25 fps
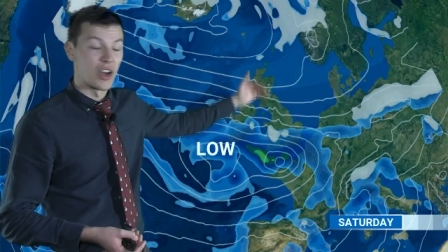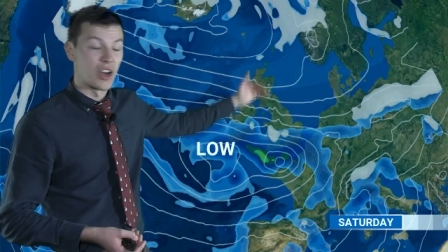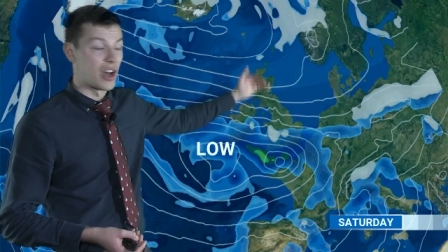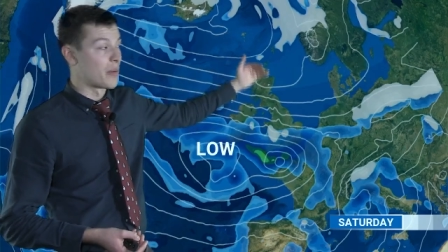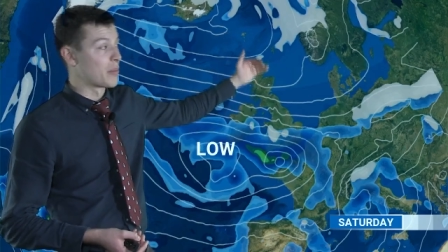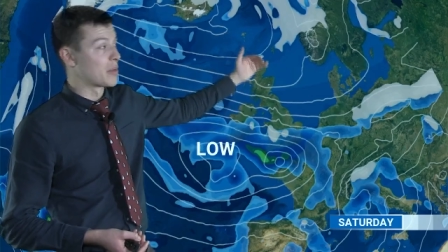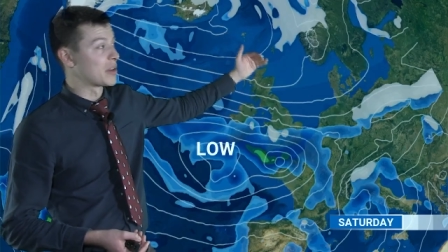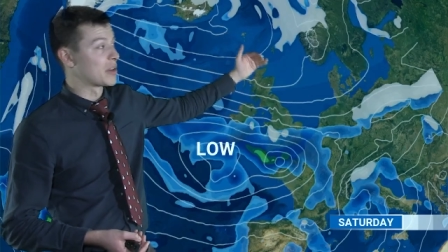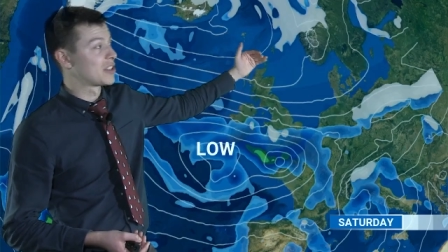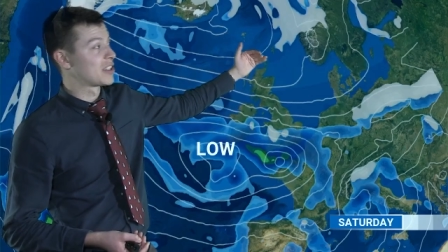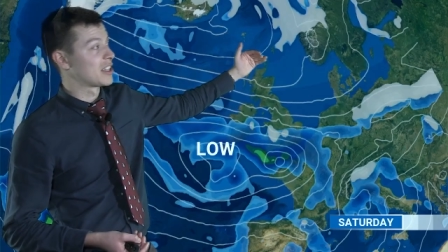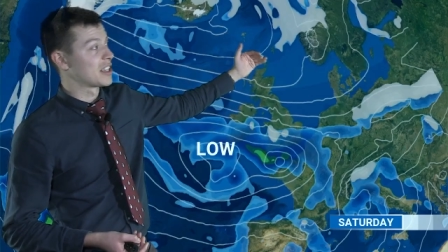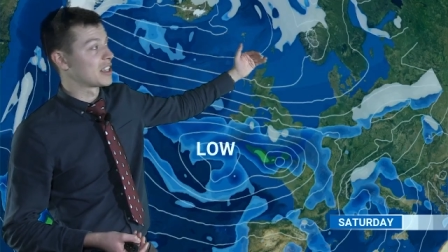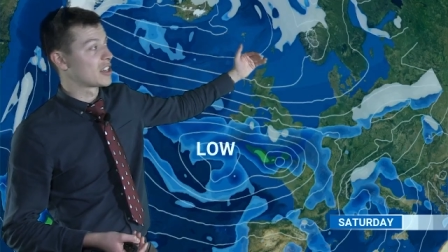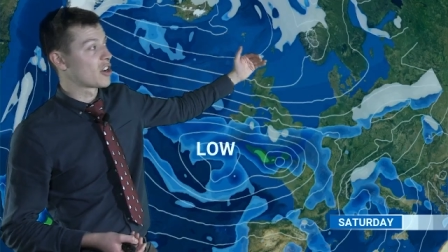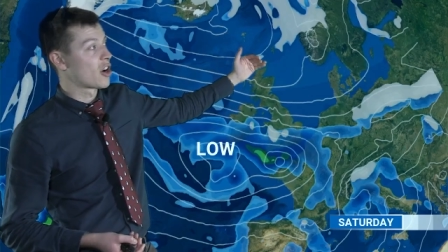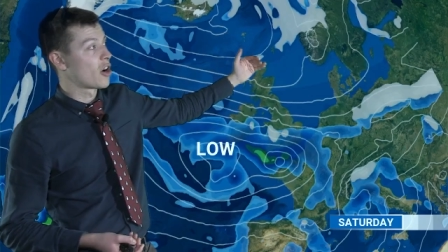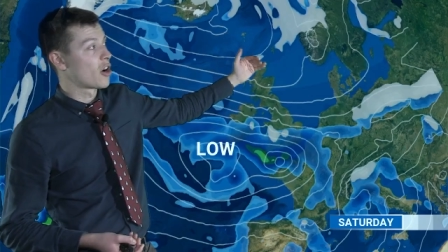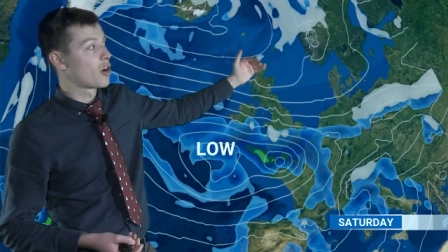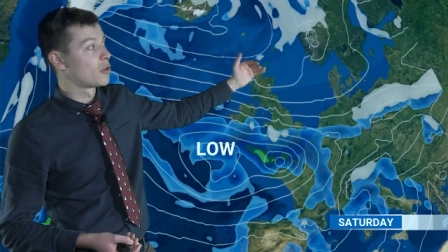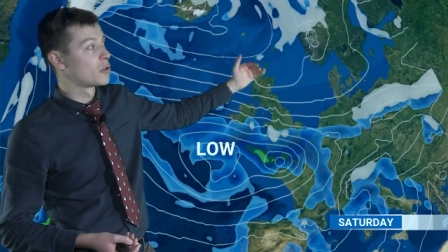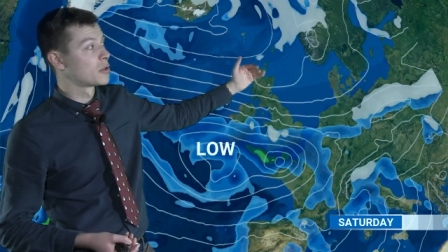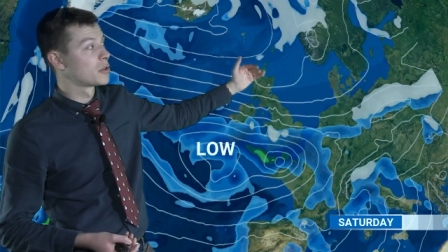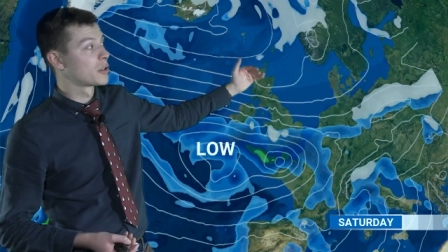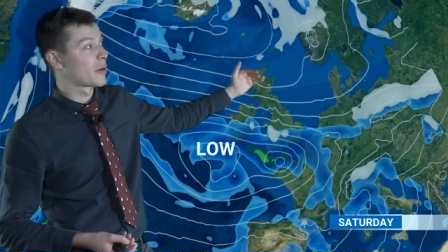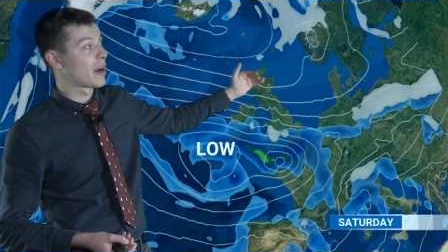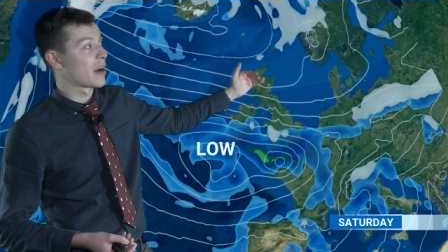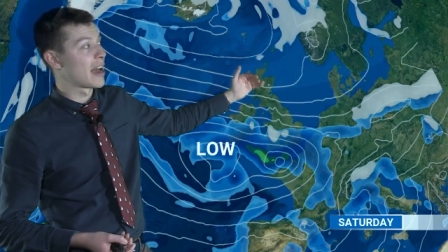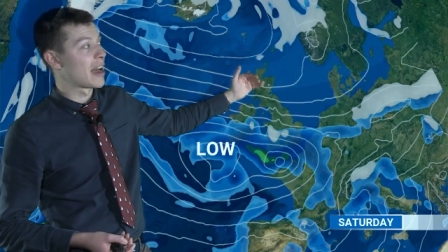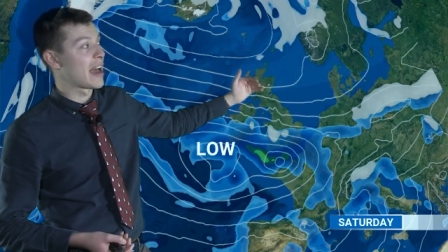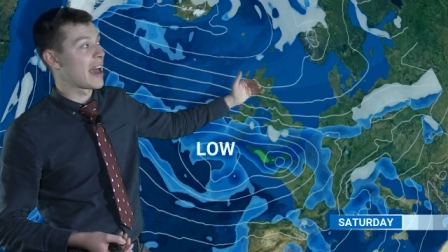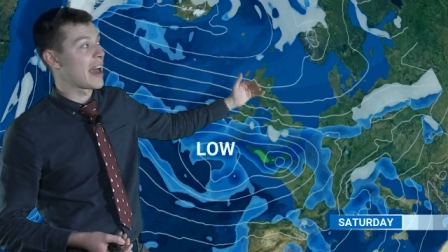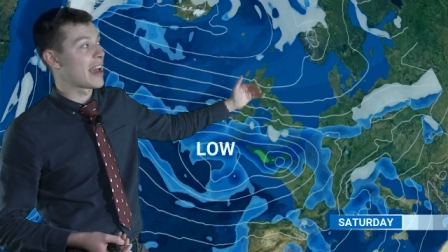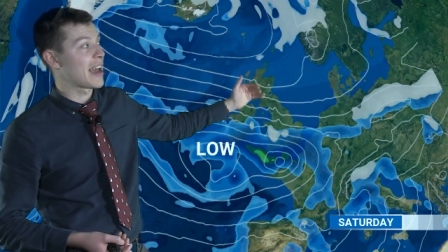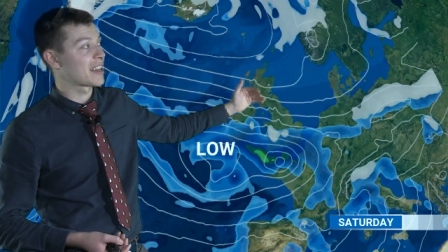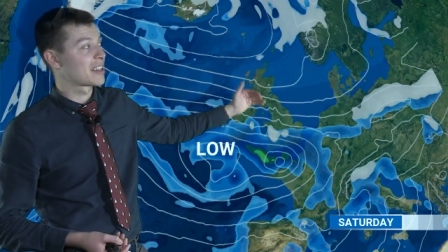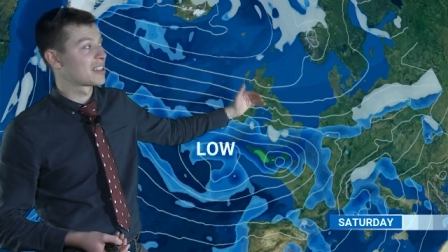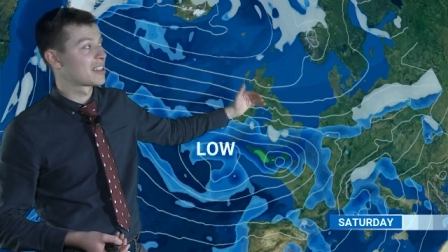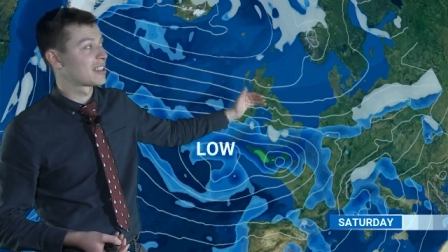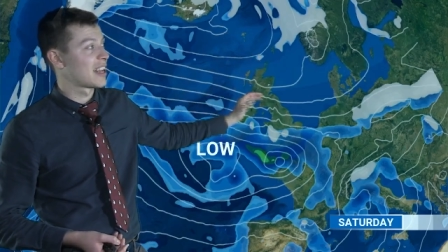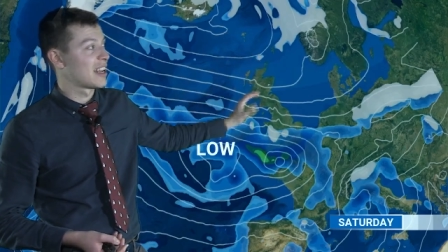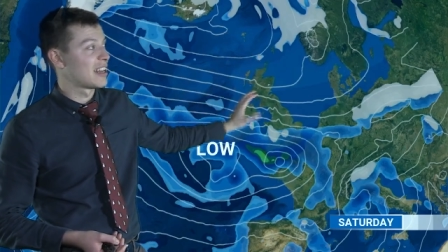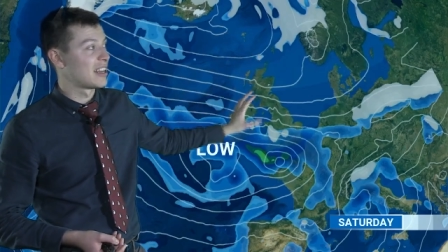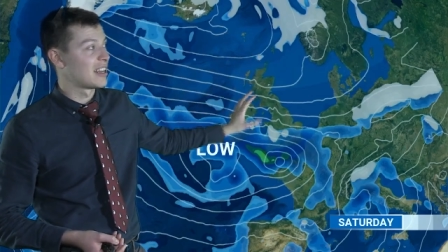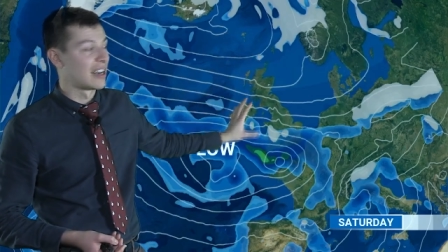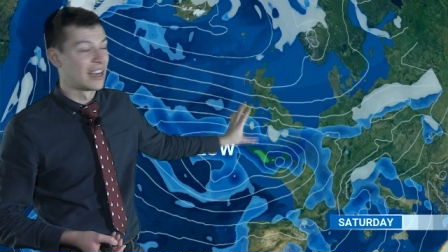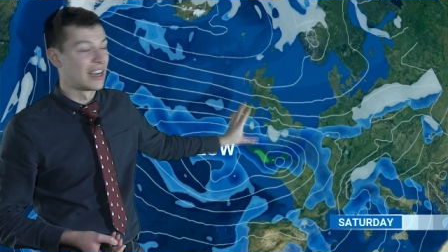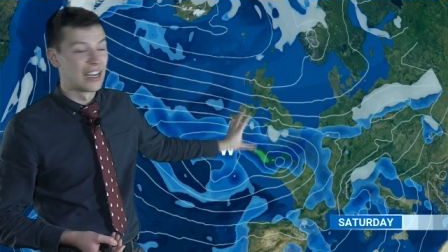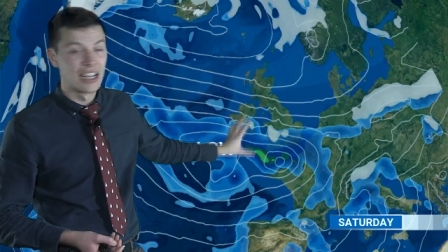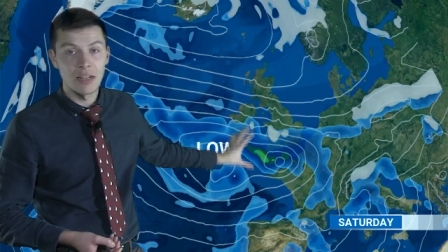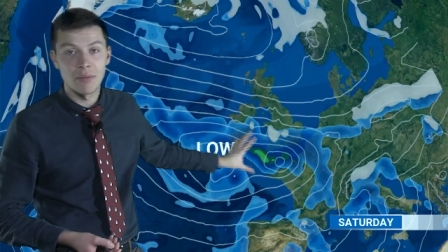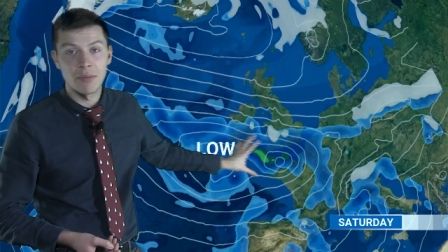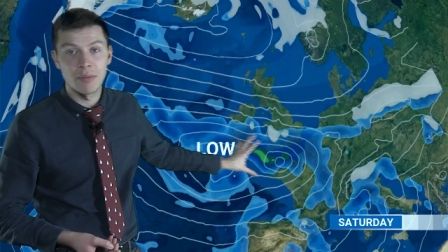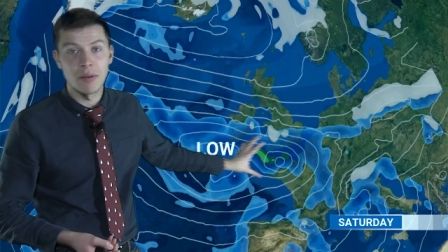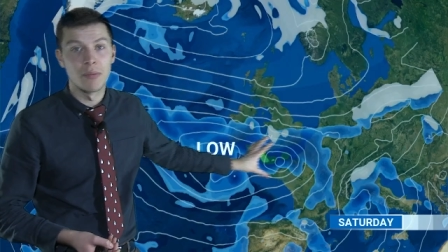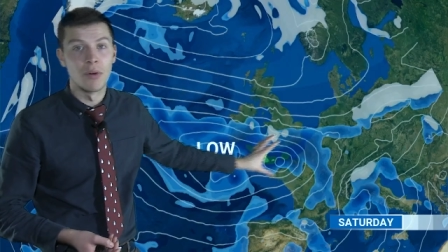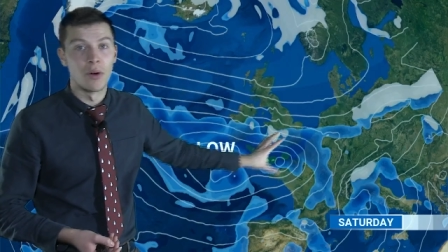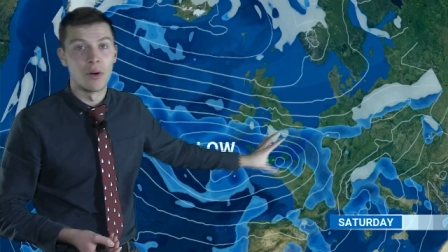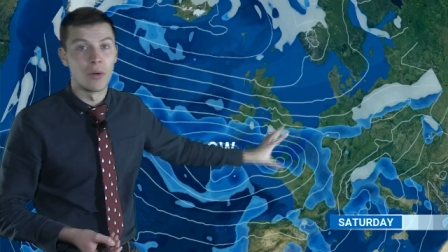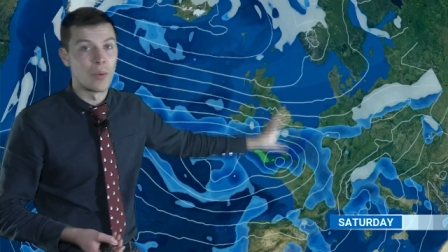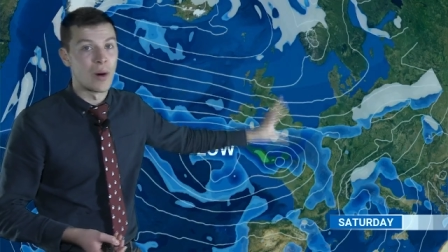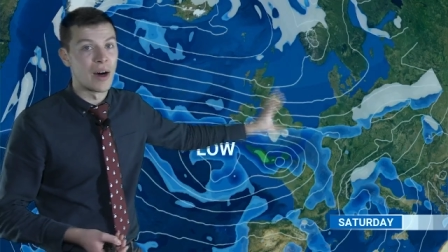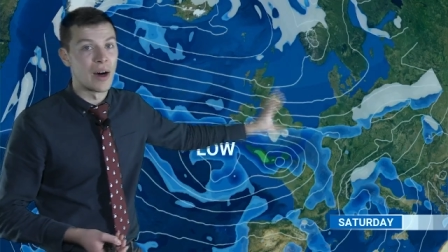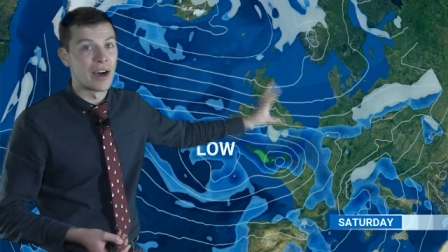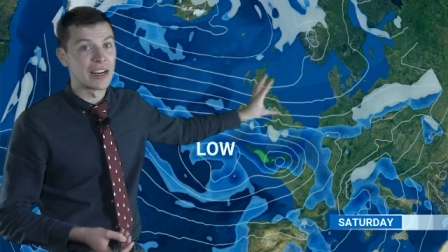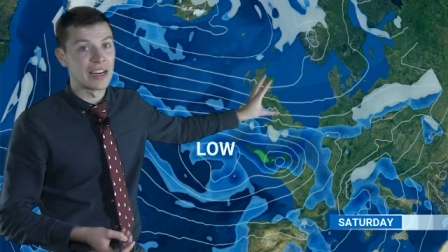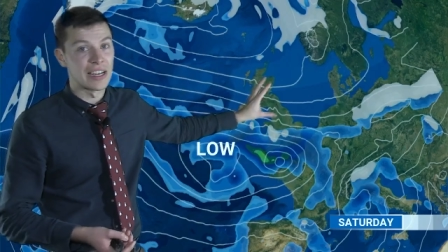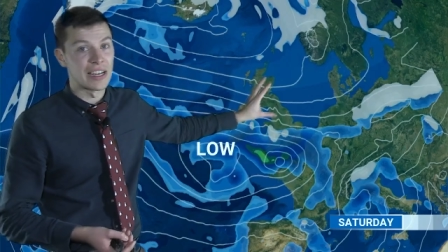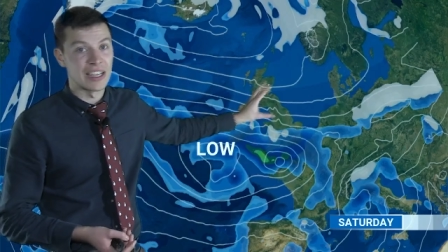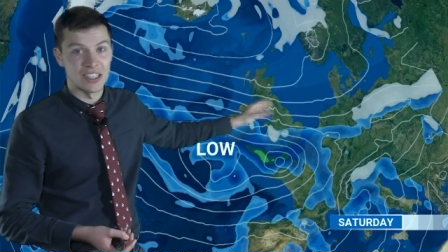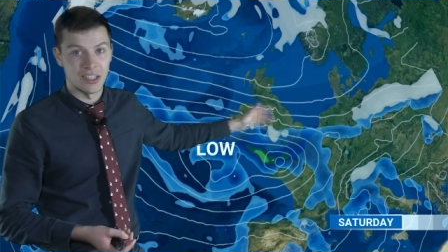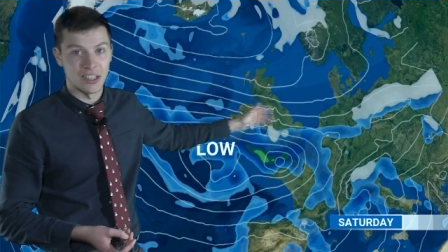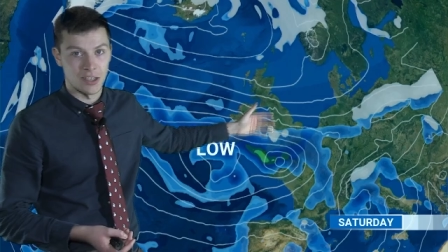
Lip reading: and we see colder air extend a little bit more widely.